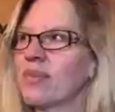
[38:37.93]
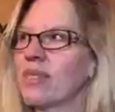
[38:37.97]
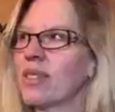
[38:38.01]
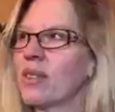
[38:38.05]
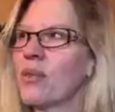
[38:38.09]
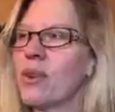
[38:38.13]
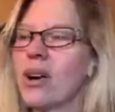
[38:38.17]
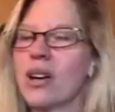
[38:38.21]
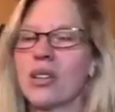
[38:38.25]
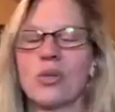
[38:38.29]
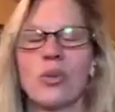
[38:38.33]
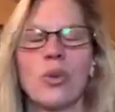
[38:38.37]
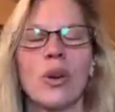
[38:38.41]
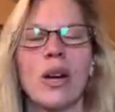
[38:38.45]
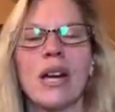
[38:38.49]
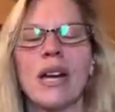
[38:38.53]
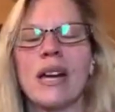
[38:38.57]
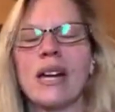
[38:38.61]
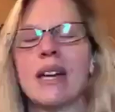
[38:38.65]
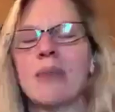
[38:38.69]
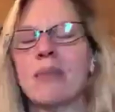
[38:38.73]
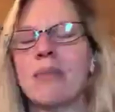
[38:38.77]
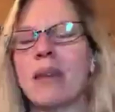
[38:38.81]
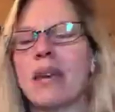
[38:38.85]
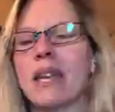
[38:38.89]
Walked
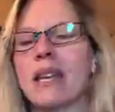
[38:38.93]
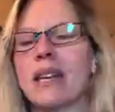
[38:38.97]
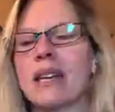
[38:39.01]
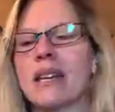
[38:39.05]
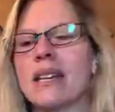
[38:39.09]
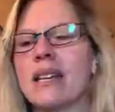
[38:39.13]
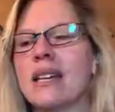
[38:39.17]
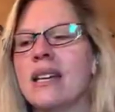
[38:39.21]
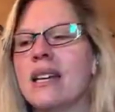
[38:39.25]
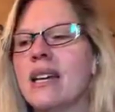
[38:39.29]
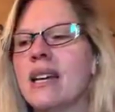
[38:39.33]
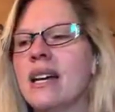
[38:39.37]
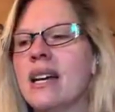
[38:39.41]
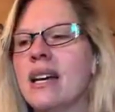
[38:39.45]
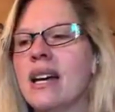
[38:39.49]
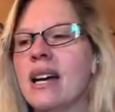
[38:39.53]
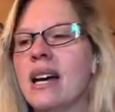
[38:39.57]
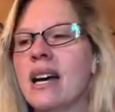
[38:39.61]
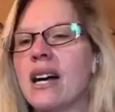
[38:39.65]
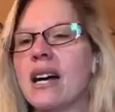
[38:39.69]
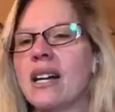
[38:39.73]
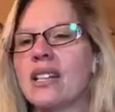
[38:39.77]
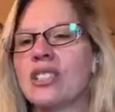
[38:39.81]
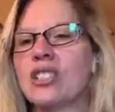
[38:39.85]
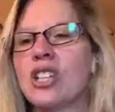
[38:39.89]
away, I made a
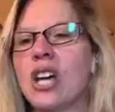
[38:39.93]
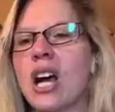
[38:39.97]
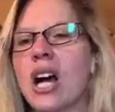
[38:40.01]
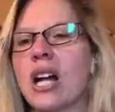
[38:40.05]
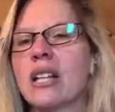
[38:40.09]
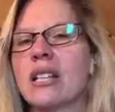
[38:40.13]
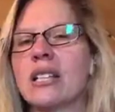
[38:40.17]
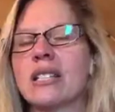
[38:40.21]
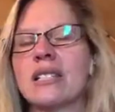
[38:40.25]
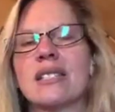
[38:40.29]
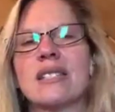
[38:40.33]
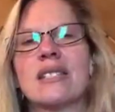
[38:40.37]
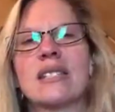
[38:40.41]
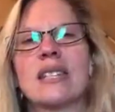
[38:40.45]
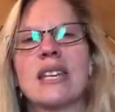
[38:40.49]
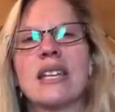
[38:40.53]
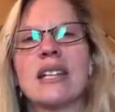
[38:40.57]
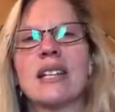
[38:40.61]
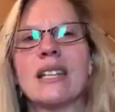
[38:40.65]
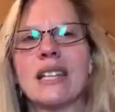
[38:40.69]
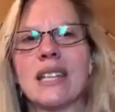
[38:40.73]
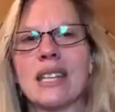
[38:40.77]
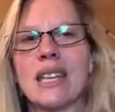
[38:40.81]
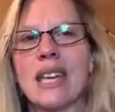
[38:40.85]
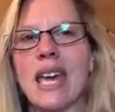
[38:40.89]
chocolate
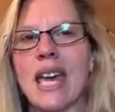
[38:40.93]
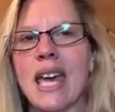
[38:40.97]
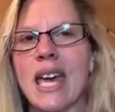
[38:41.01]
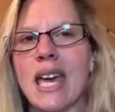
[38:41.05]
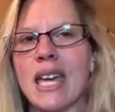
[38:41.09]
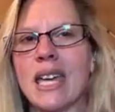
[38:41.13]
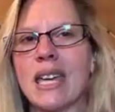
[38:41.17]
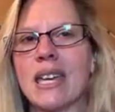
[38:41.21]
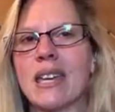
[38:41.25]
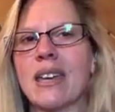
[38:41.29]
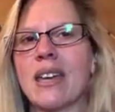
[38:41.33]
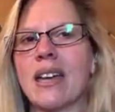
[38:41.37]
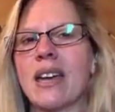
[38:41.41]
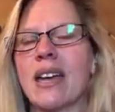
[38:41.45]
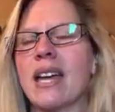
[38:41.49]
skillet cake,